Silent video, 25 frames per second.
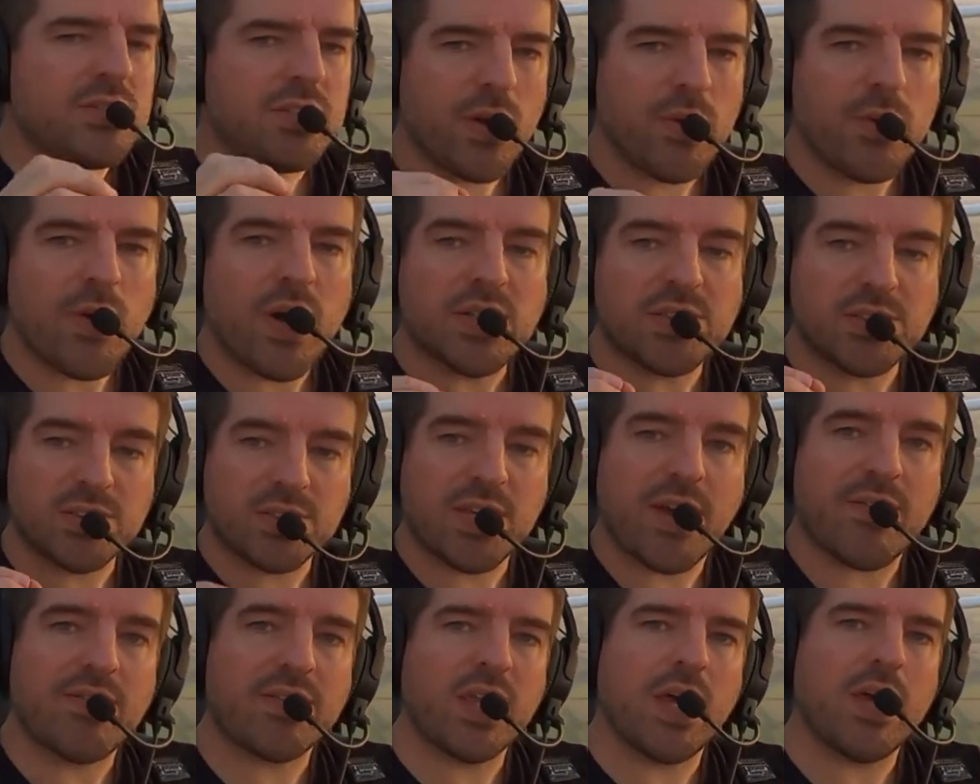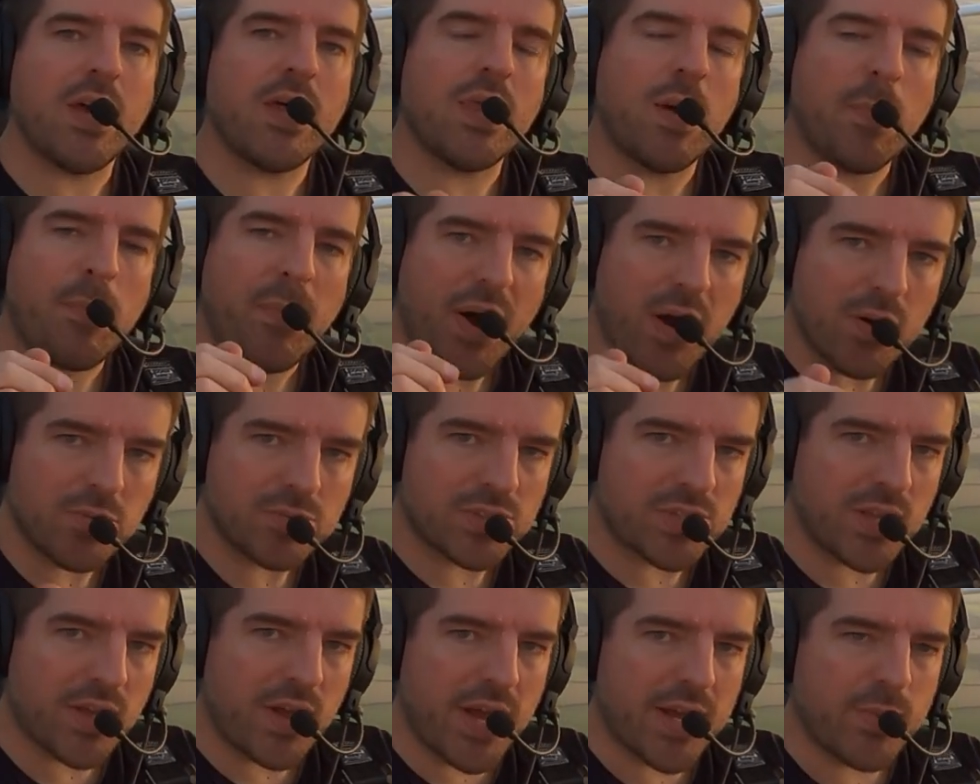so I discovered that the
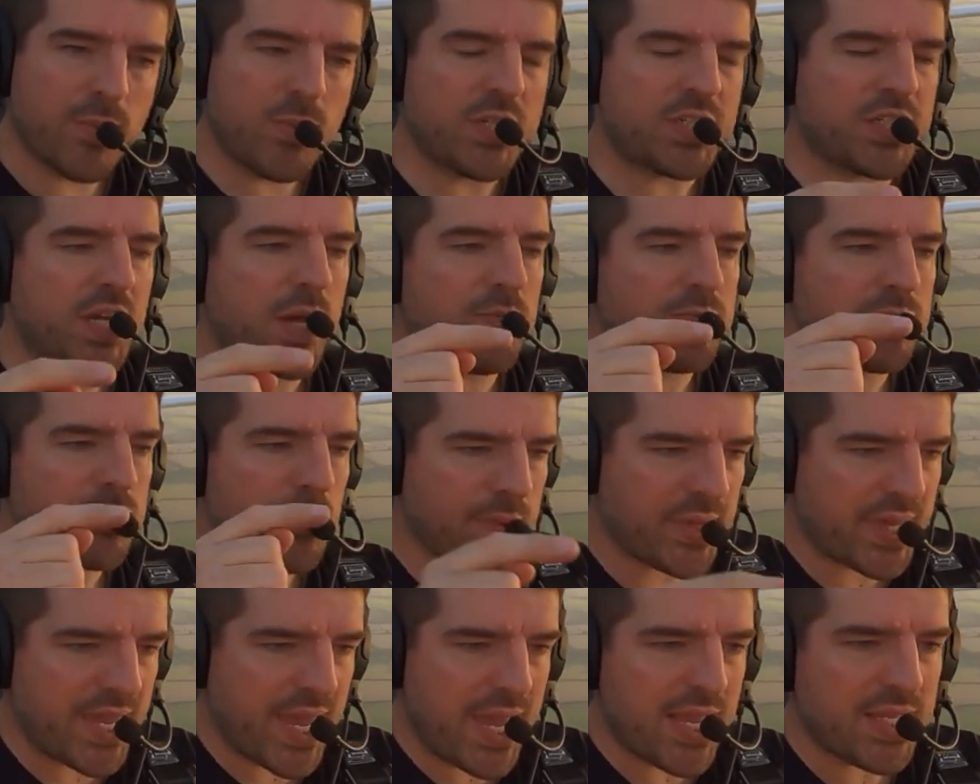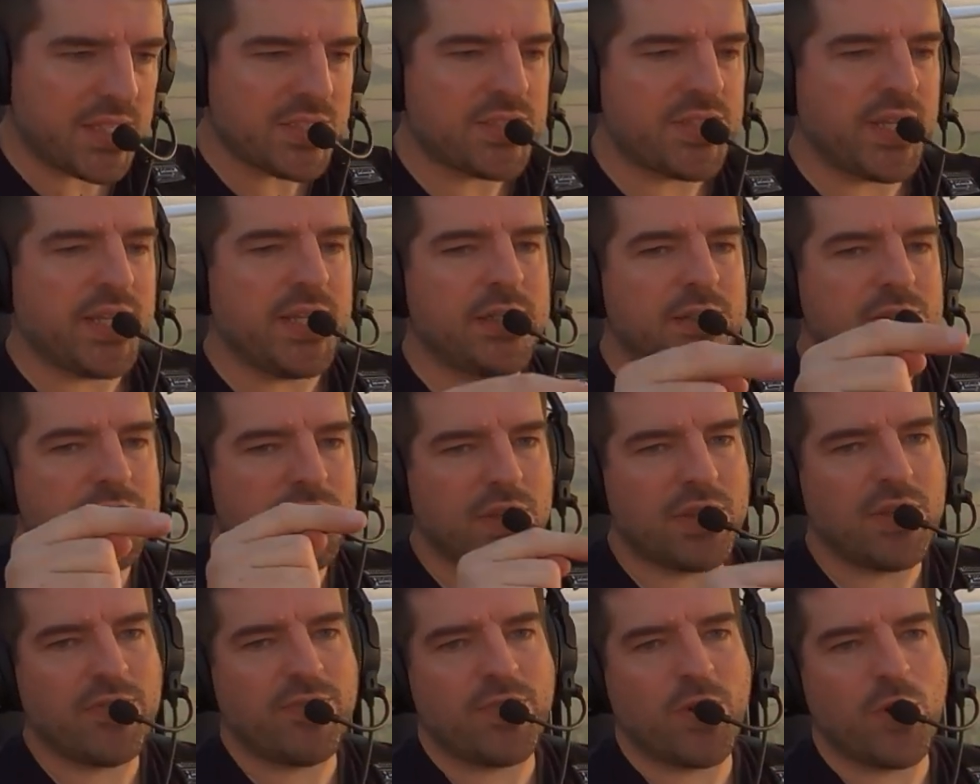pulse line, which comes from the engine
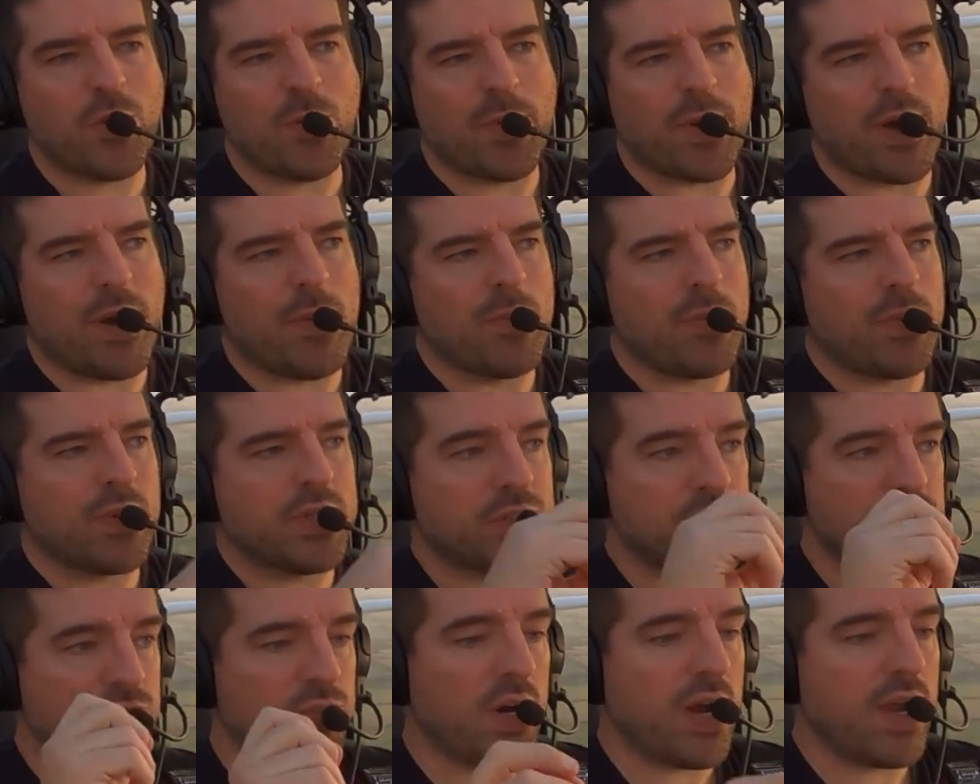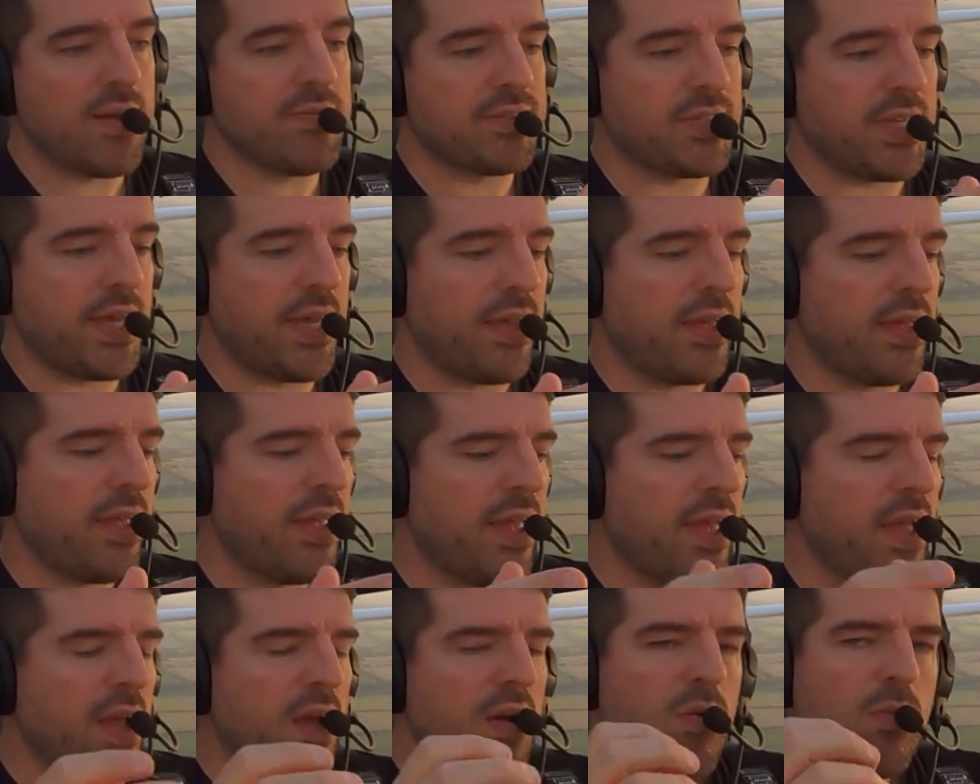to the fuel pump, which drives it,
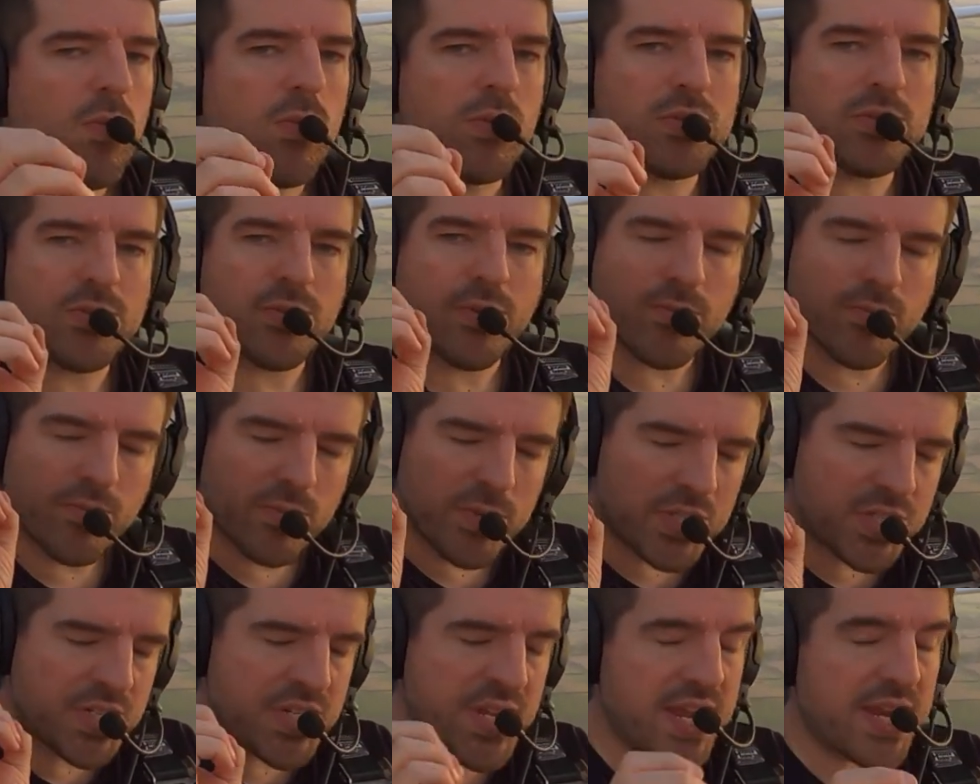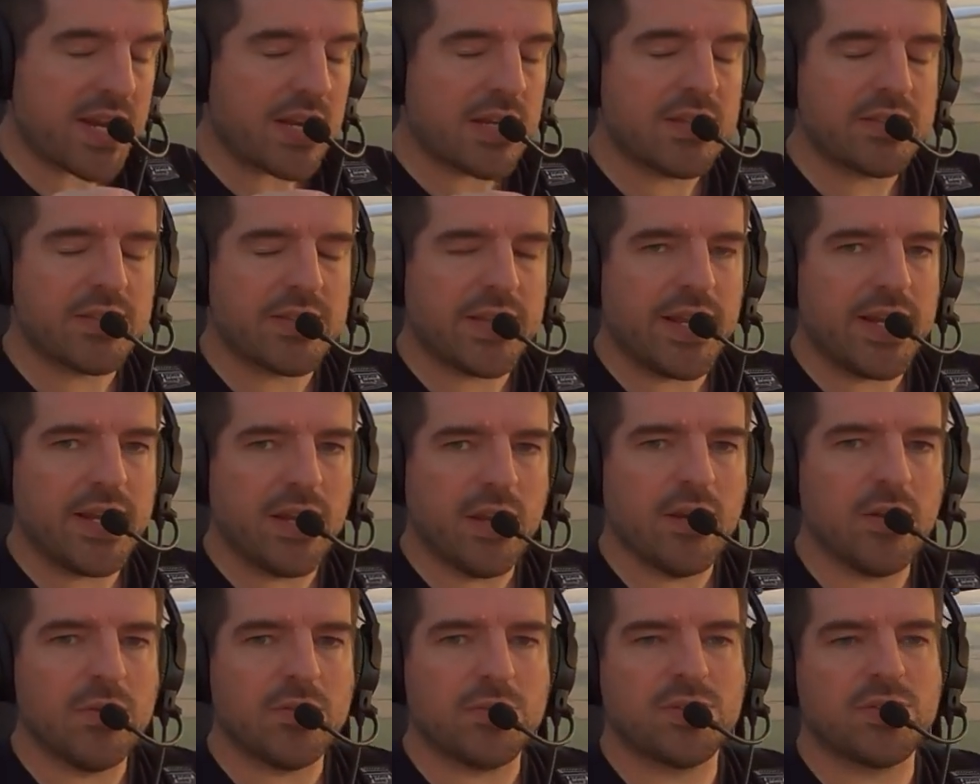was ridiculously
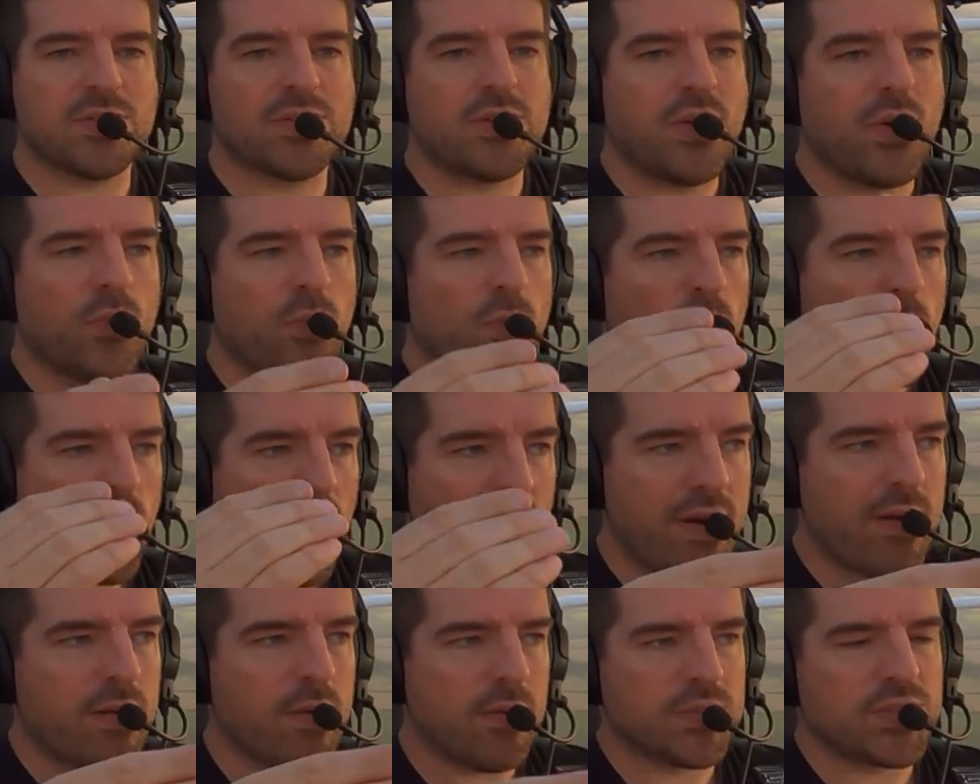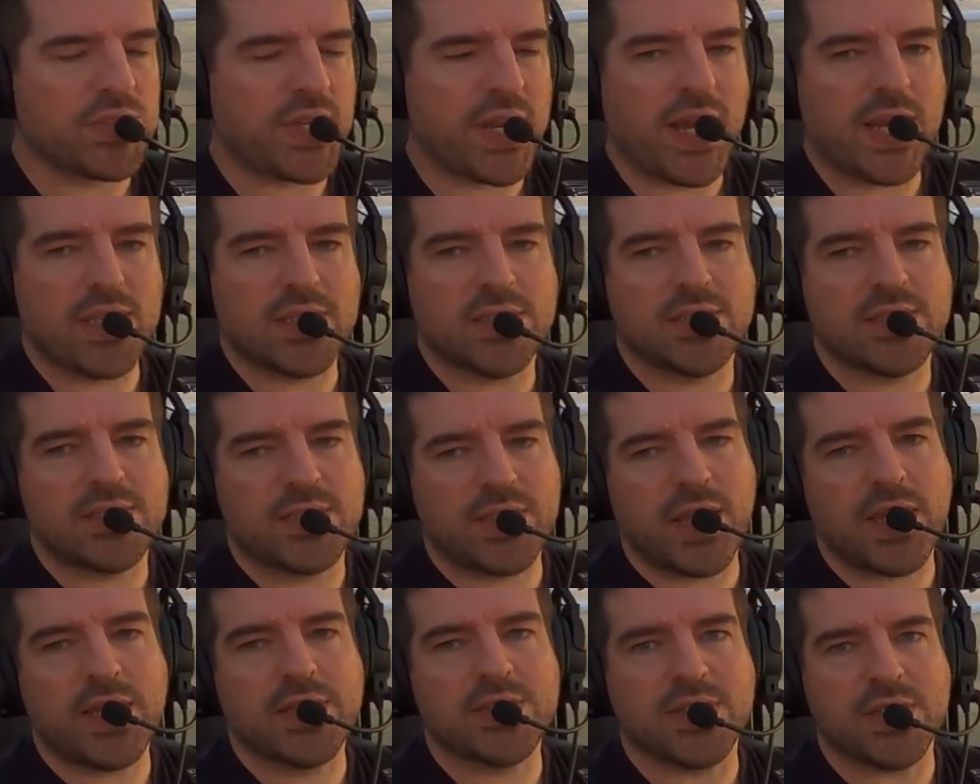loose where it was connected to
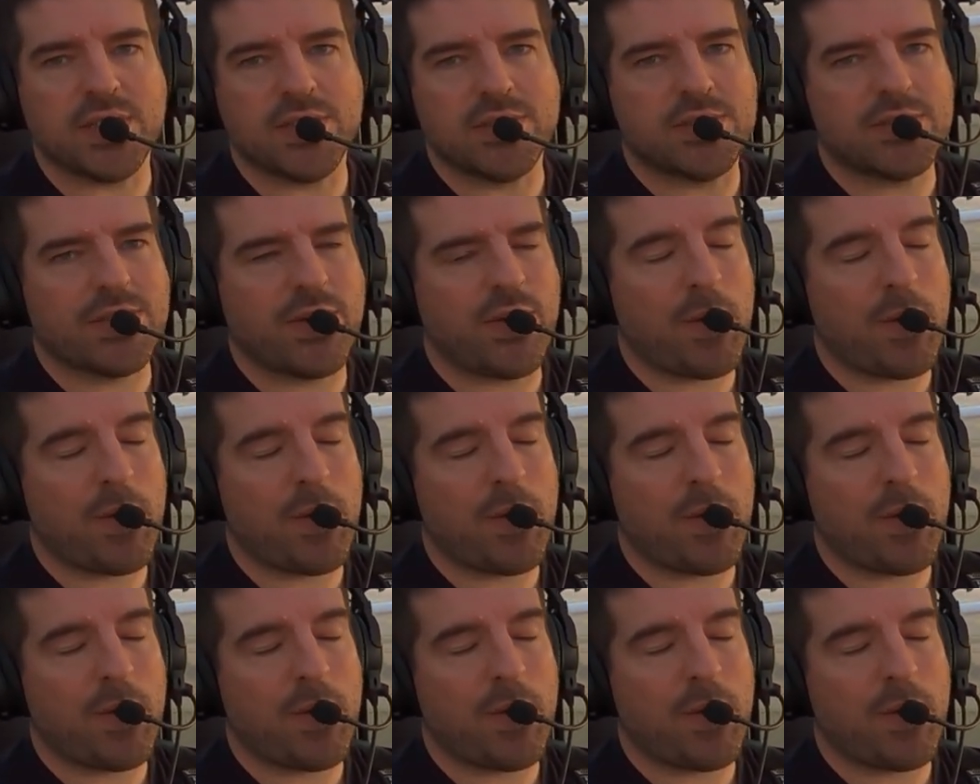the engine.